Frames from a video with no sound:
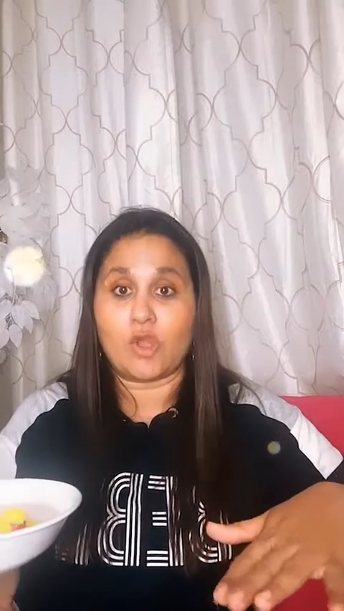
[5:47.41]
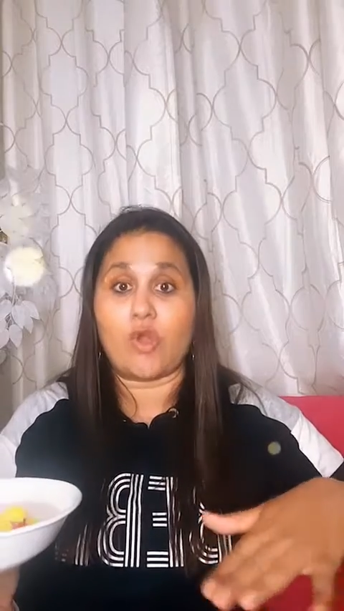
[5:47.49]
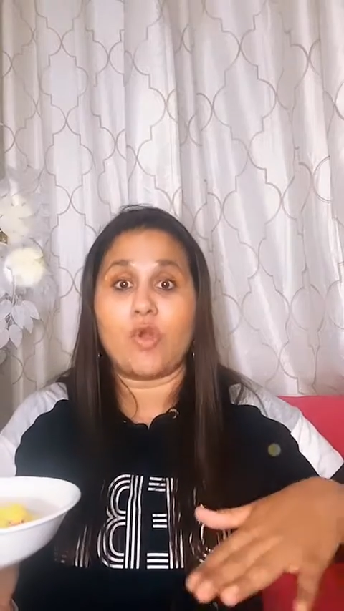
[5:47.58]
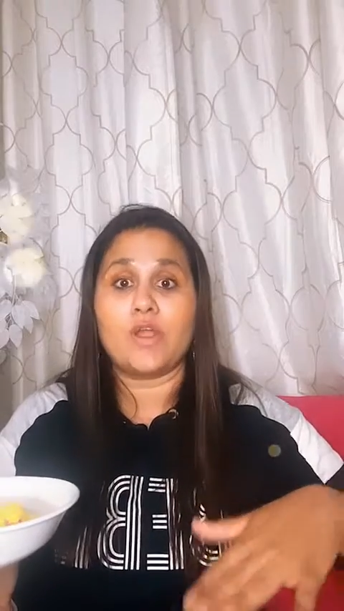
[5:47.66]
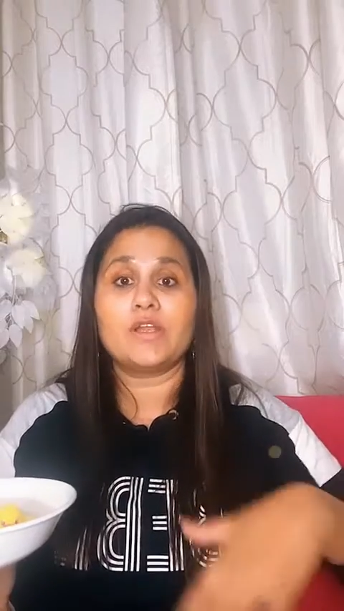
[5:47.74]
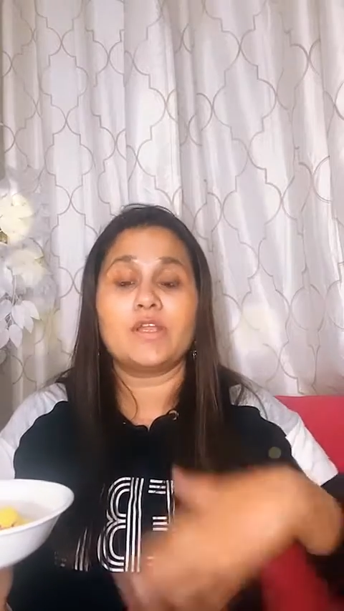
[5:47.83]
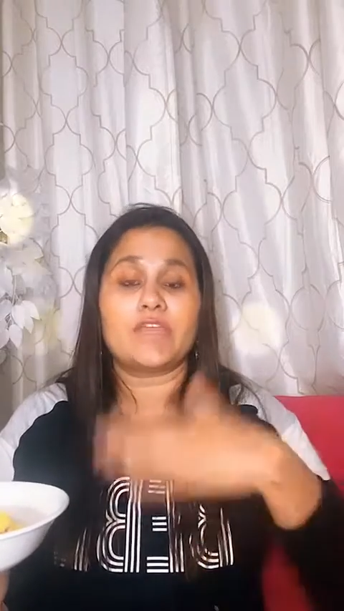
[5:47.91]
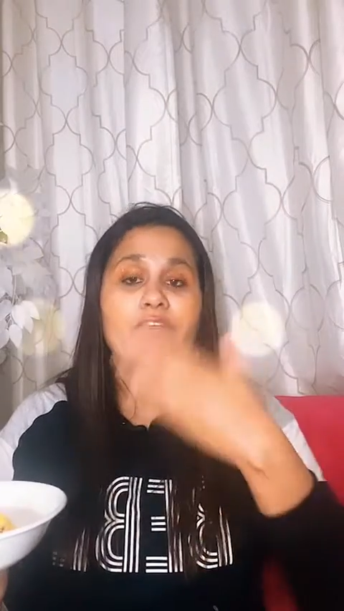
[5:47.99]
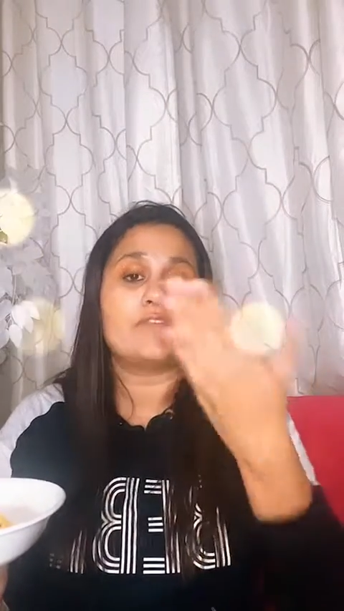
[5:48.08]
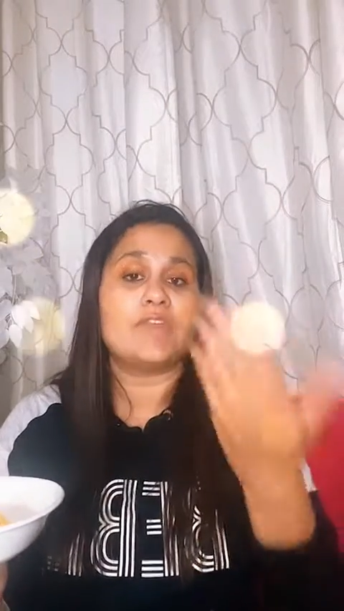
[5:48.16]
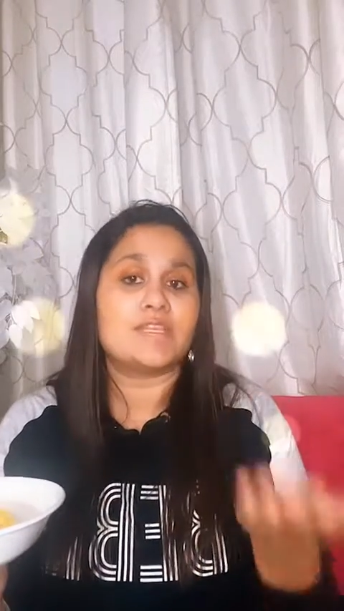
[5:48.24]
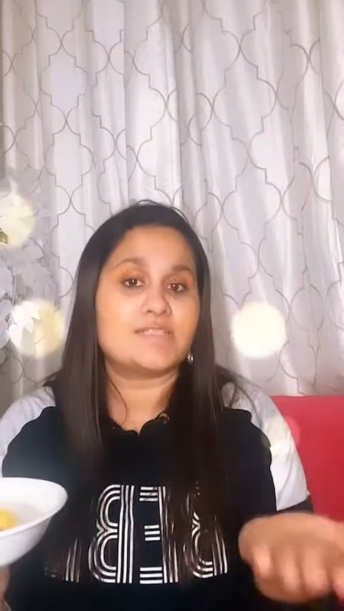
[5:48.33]
or if
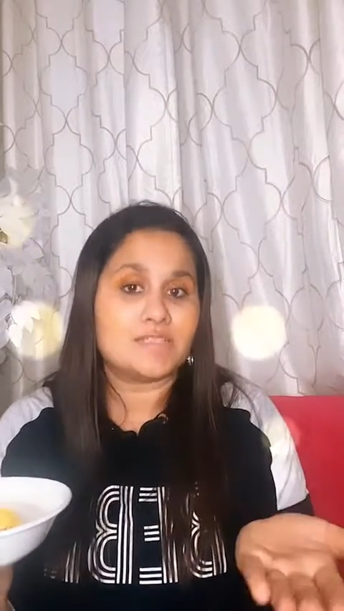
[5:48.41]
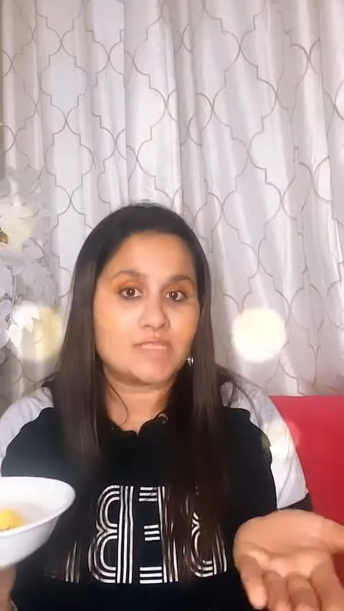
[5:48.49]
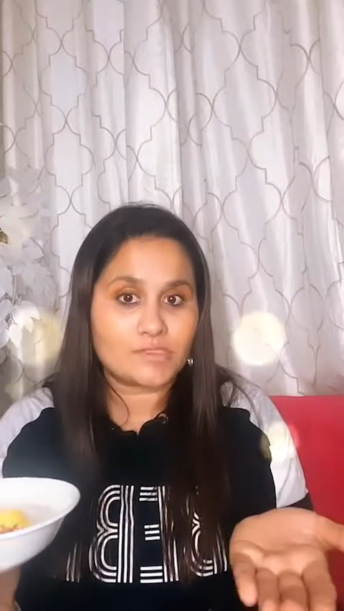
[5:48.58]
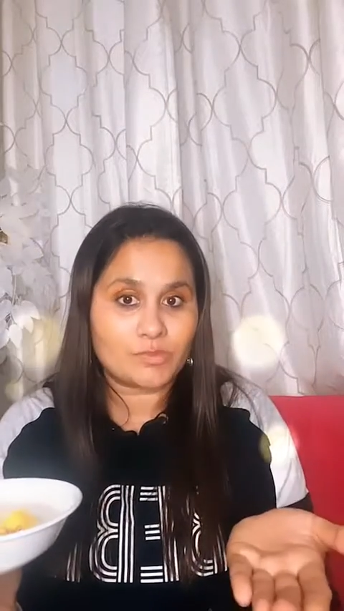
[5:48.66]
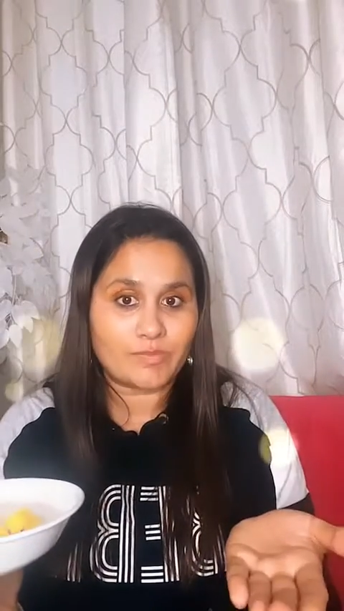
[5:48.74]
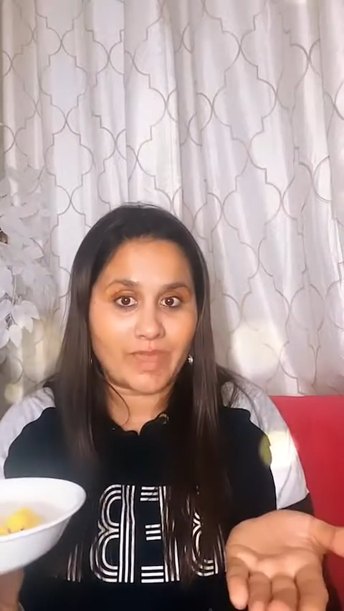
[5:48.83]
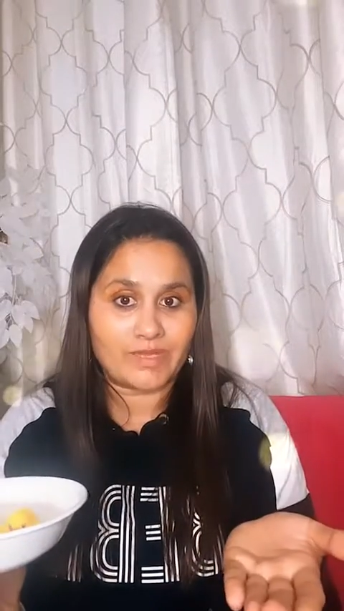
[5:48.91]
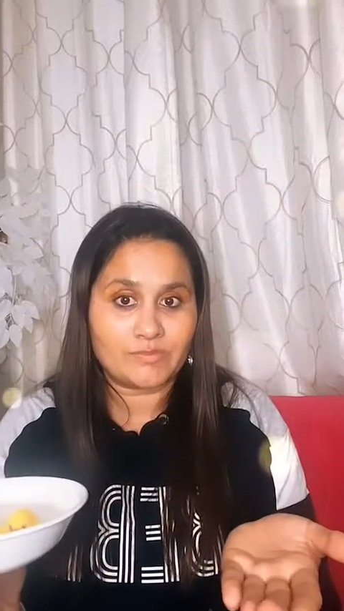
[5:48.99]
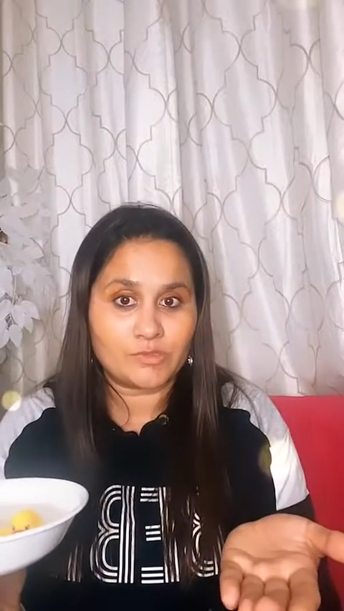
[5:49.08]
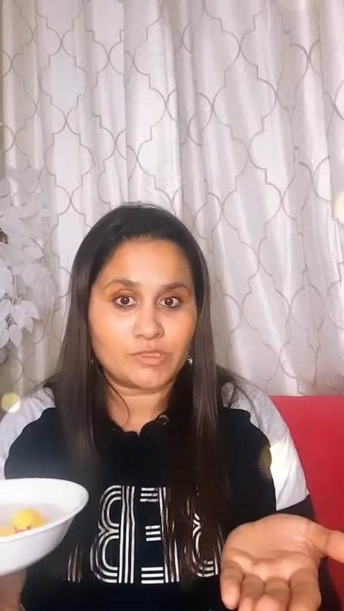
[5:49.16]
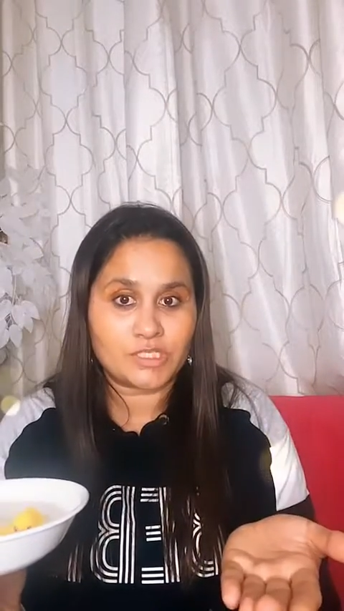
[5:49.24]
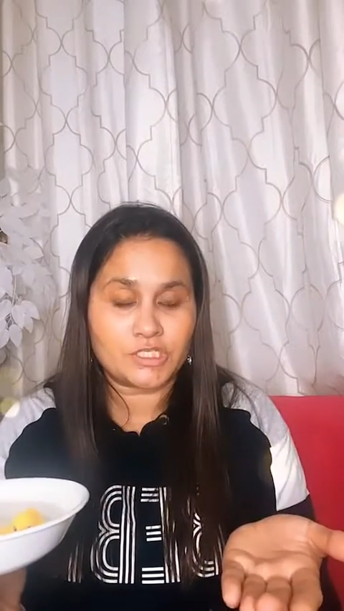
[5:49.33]
he is in the supine
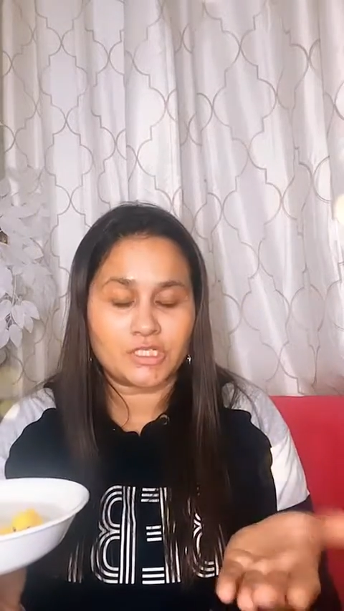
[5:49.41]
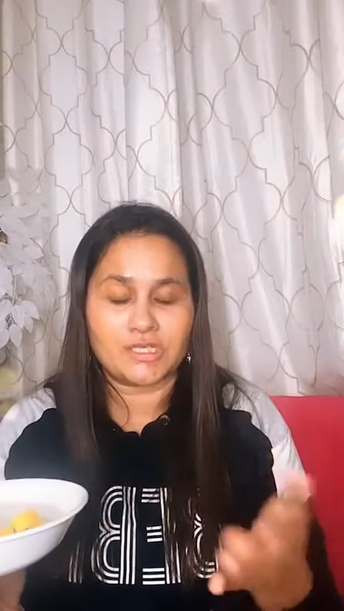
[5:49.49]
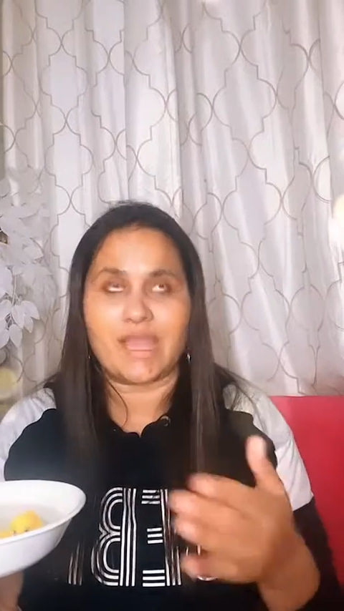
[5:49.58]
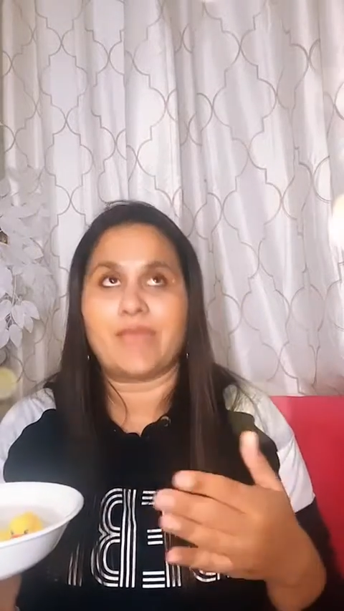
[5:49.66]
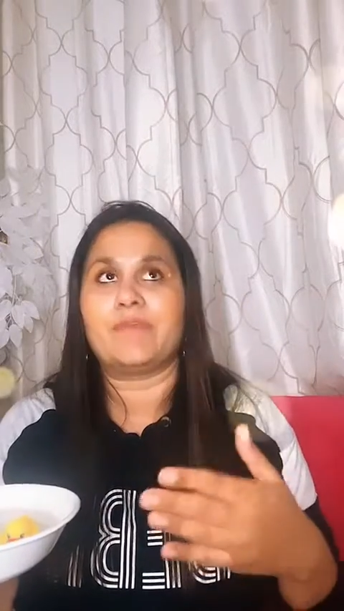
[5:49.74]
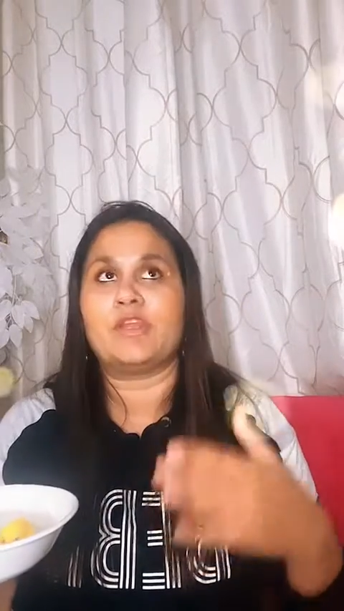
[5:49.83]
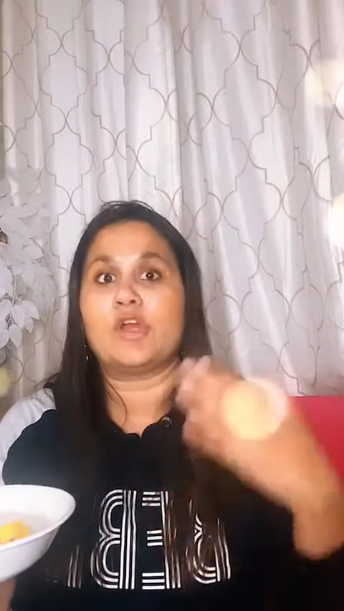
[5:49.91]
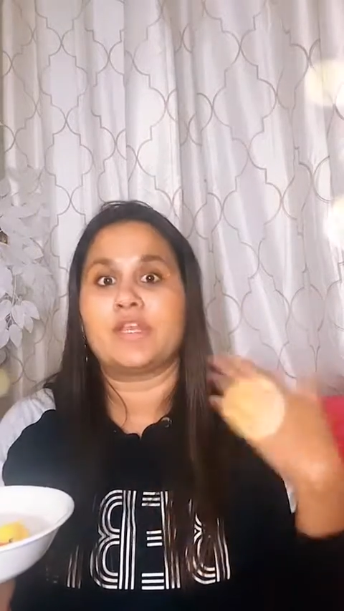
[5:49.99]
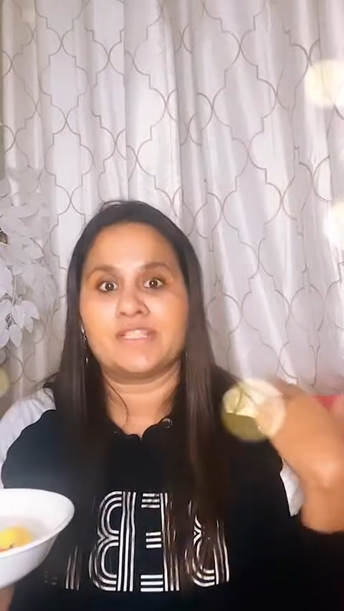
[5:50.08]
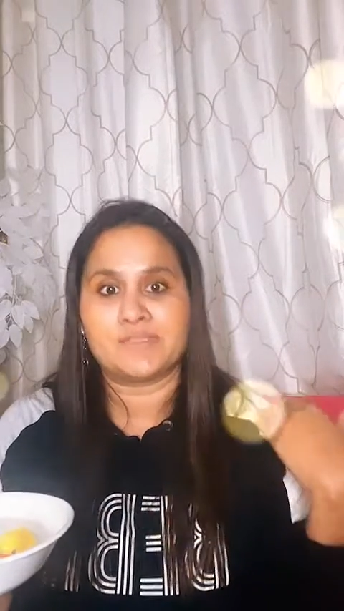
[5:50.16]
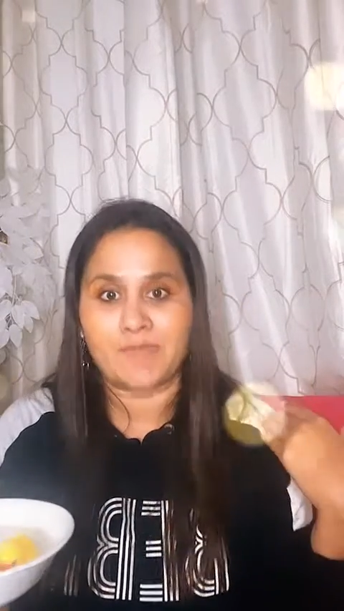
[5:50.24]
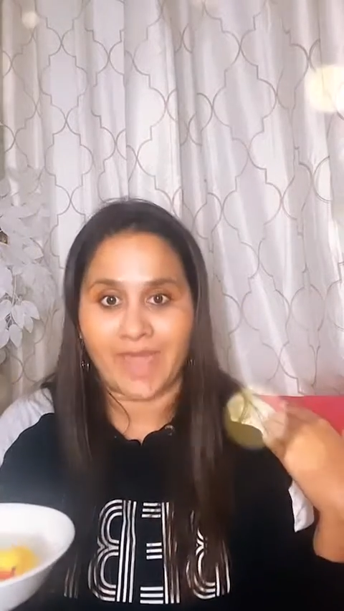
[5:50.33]
position, I mean on
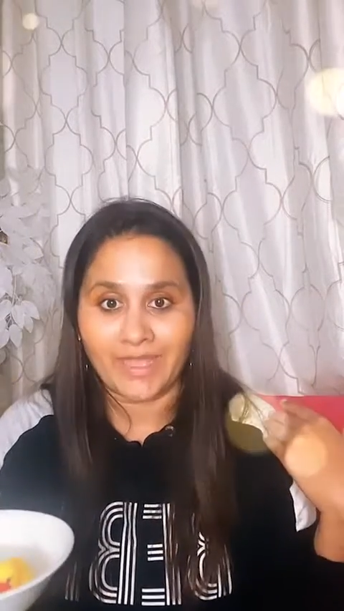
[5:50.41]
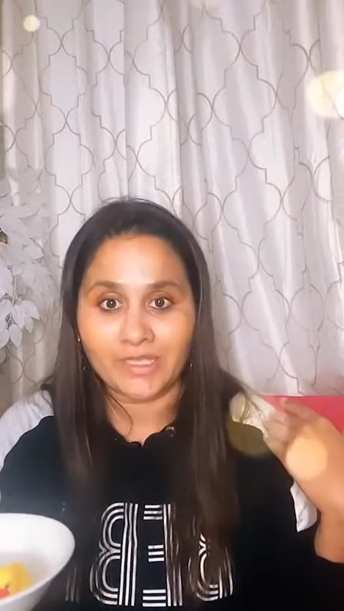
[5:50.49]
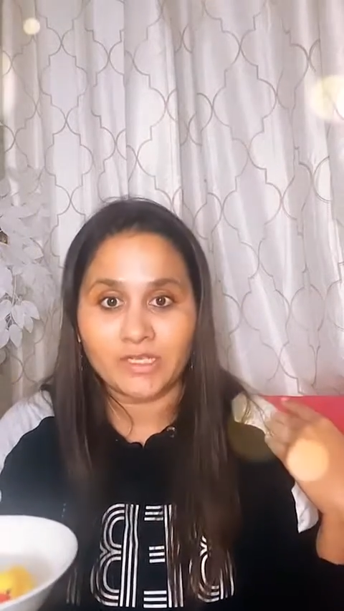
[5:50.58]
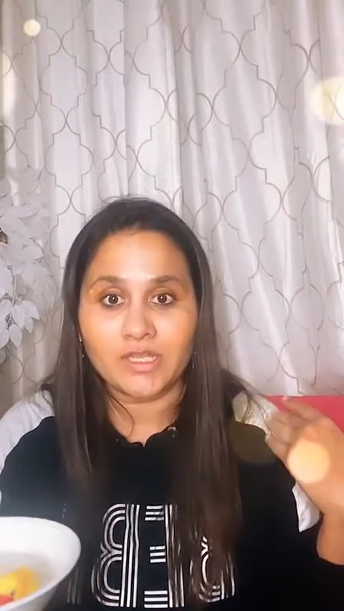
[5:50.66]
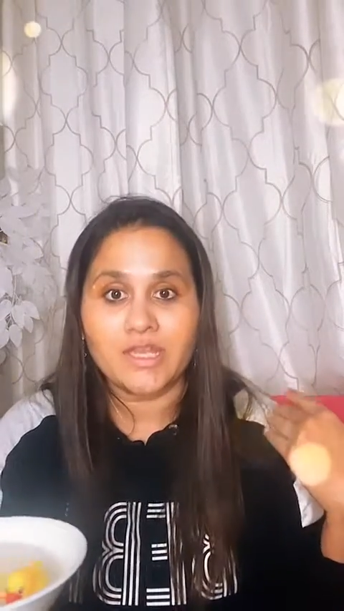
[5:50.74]
his back,